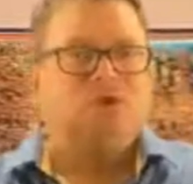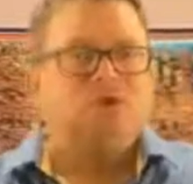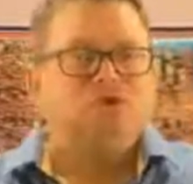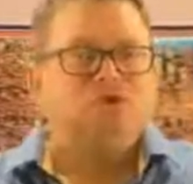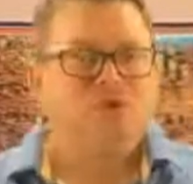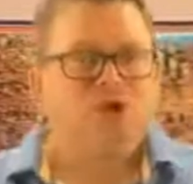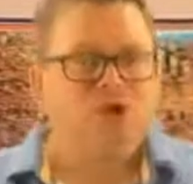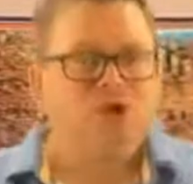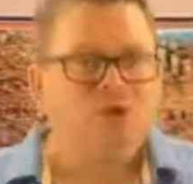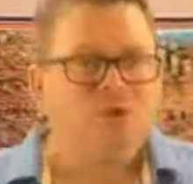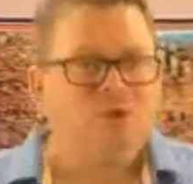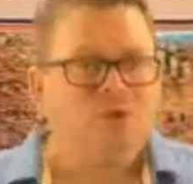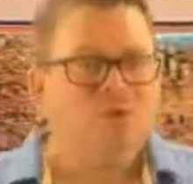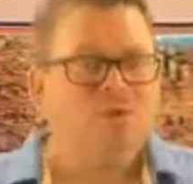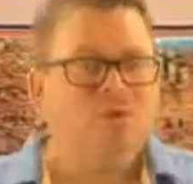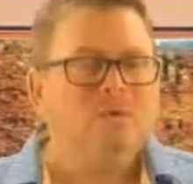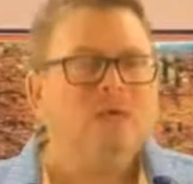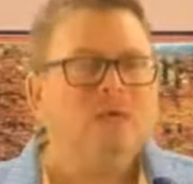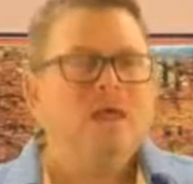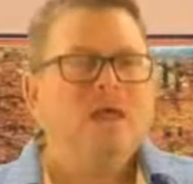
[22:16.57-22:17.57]

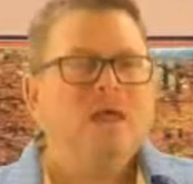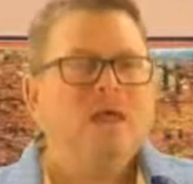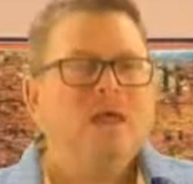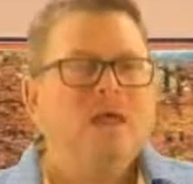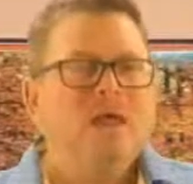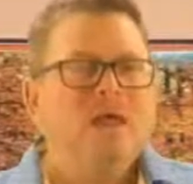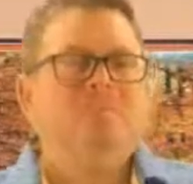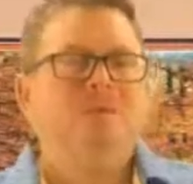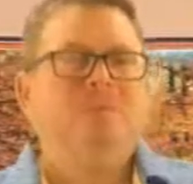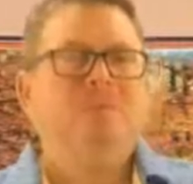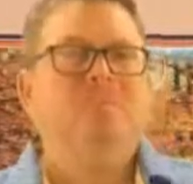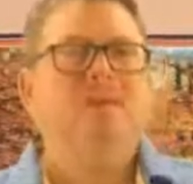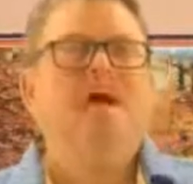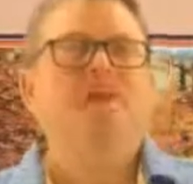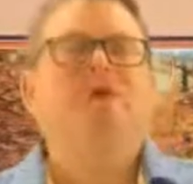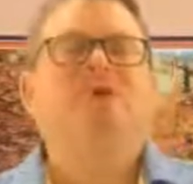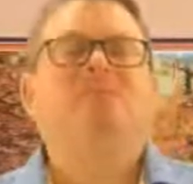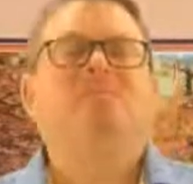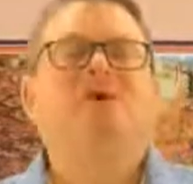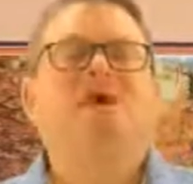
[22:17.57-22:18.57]
to either people,
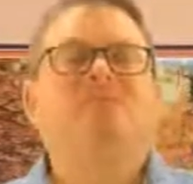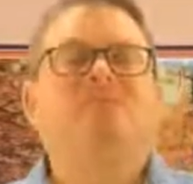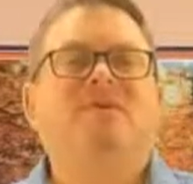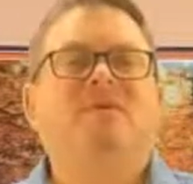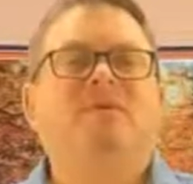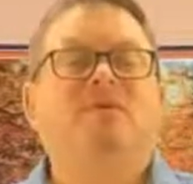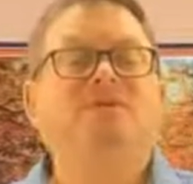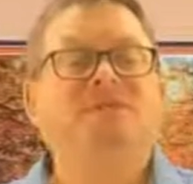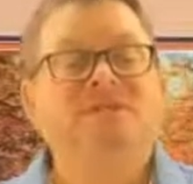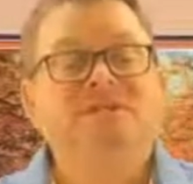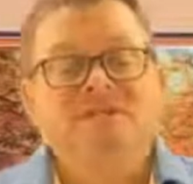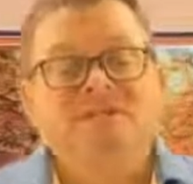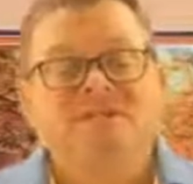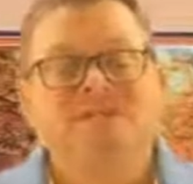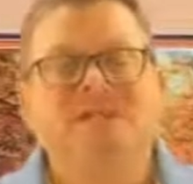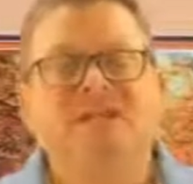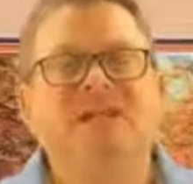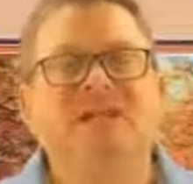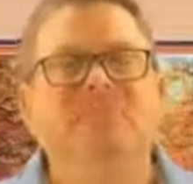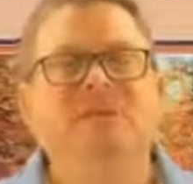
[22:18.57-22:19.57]
planet, or profit, which is
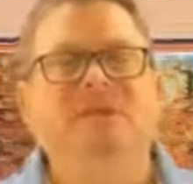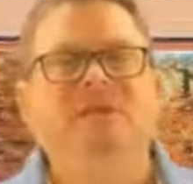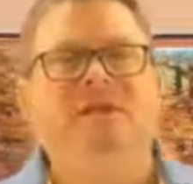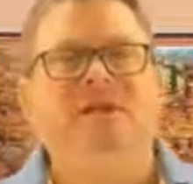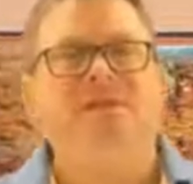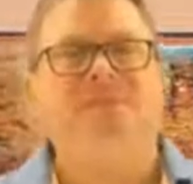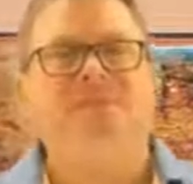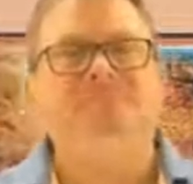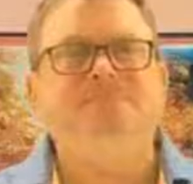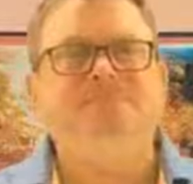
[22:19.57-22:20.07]
sustainability.